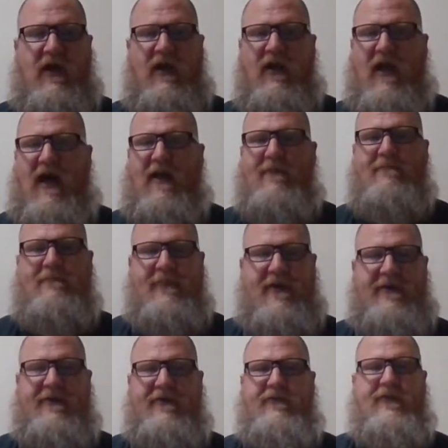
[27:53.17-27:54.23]
a lot
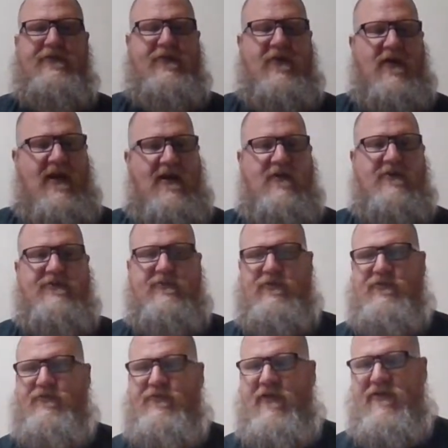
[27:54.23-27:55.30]
better that their house
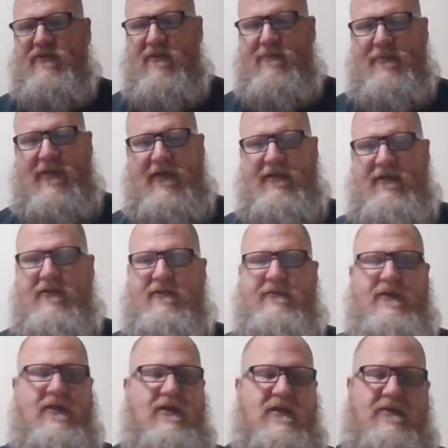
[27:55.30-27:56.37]
was freshly painted,
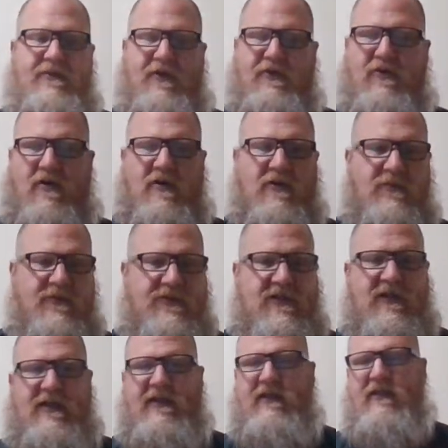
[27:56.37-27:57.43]
their yard was
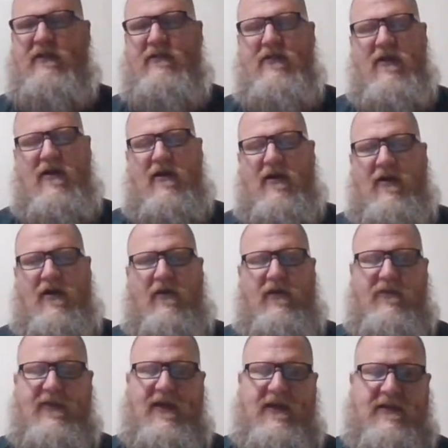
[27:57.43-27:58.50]
clean,
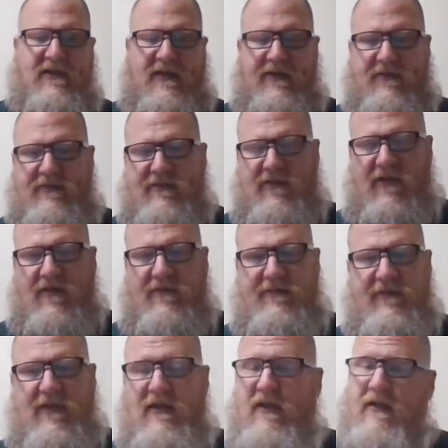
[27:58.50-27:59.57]
all of that kind of stuff.
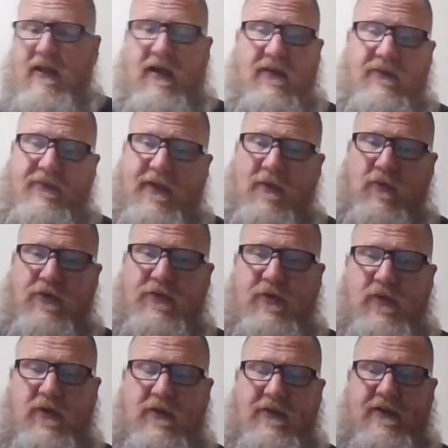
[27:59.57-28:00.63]
Now, they were
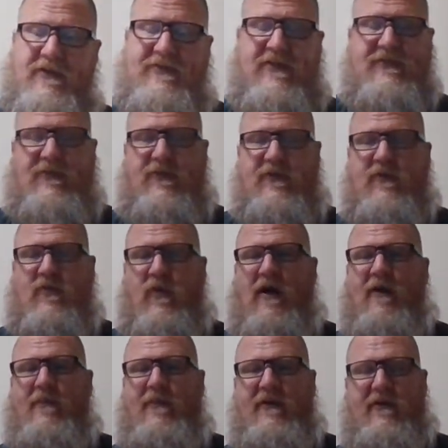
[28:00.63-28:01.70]
doing this as a
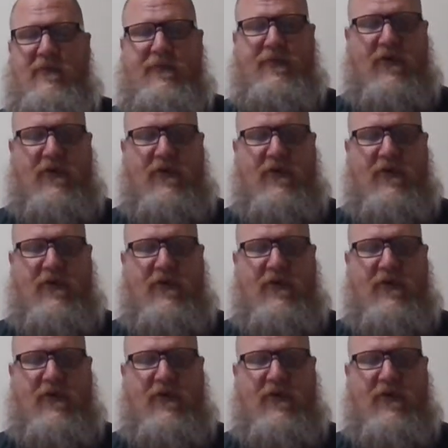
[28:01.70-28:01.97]
requirement of